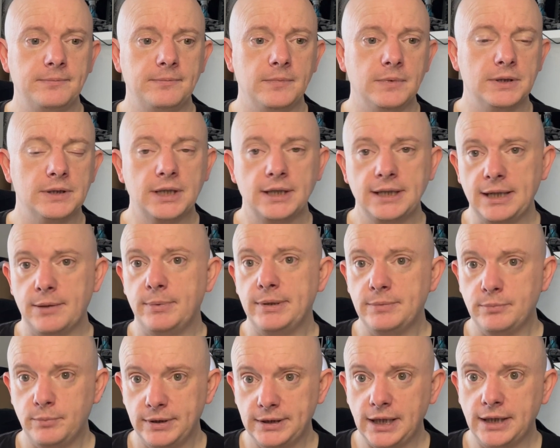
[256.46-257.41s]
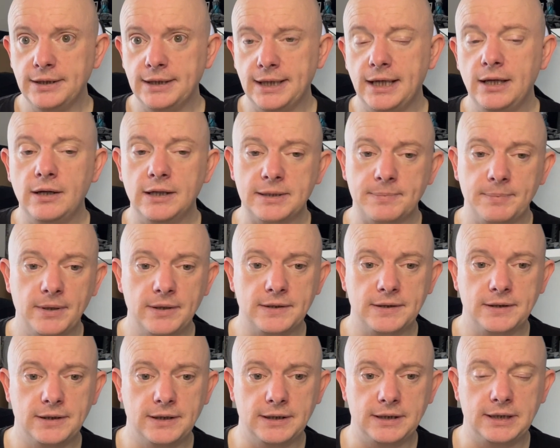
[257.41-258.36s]
So yeah, we'd done that. I spoke
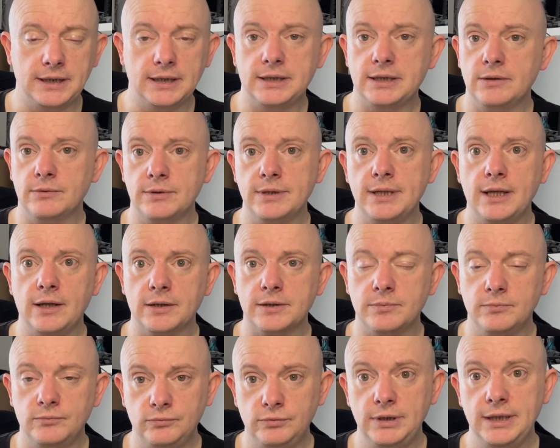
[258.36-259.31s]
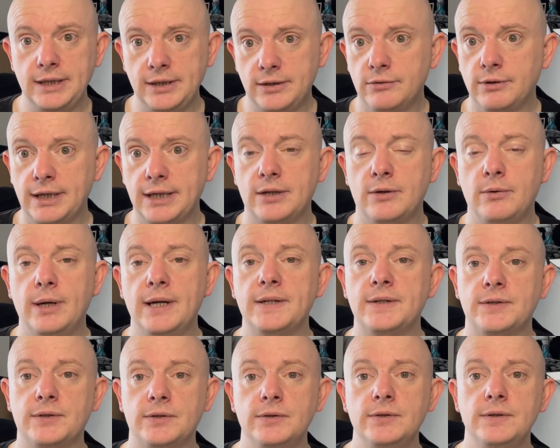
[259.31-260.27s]
to the children. They asked some really great
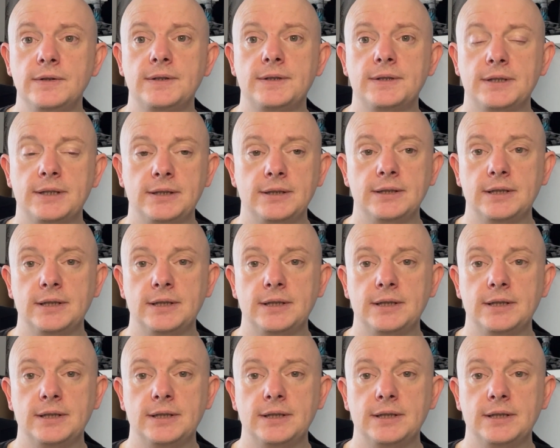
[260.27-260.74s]
questions.